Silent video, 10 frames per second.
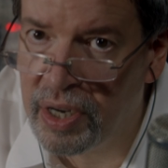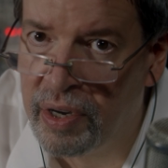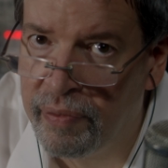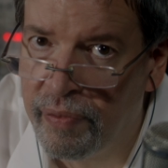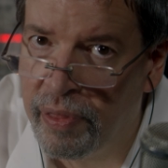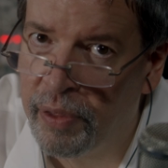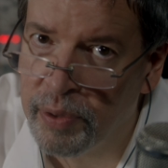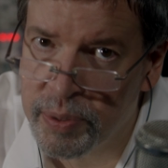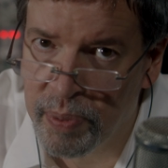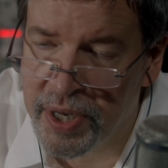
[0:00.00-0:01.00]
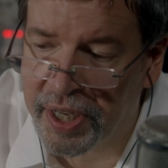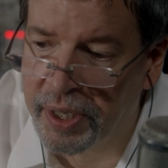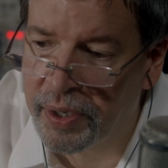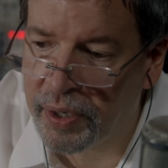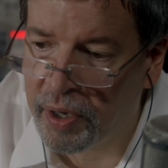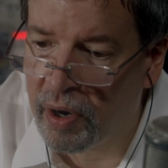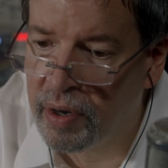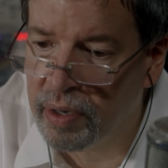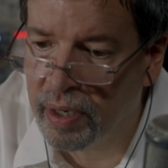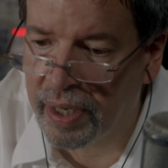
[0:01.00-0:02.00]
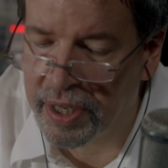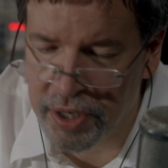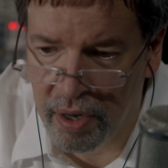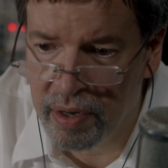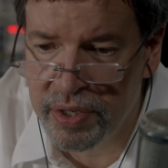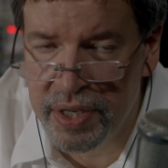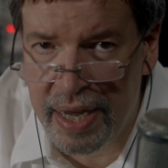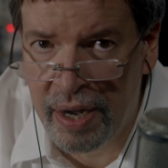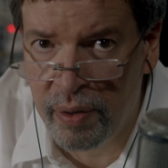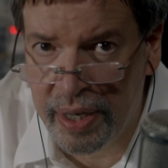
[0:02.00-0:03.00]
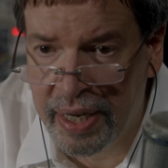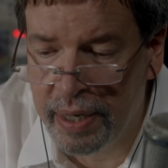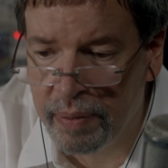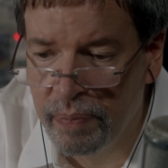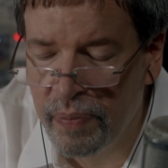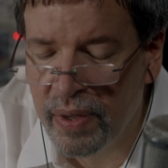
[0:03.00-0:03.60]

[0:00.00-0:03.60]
of those particular guitars out yet.